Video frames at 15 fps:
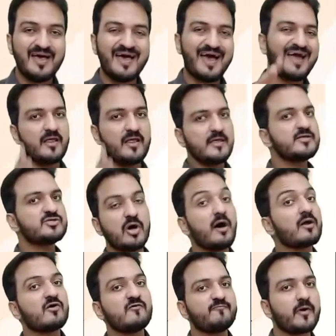and each
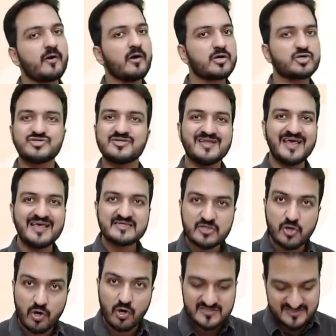hour of production is
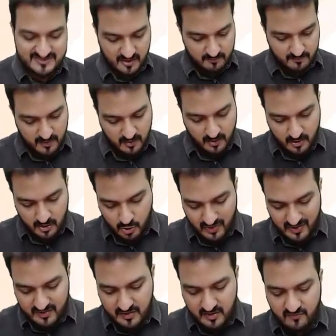costing me
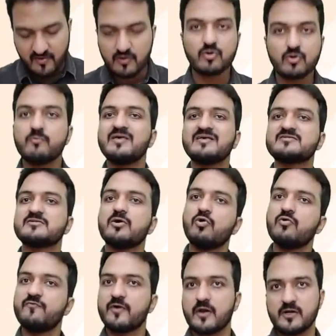21 rupees
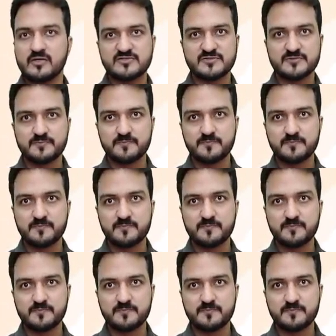overheads.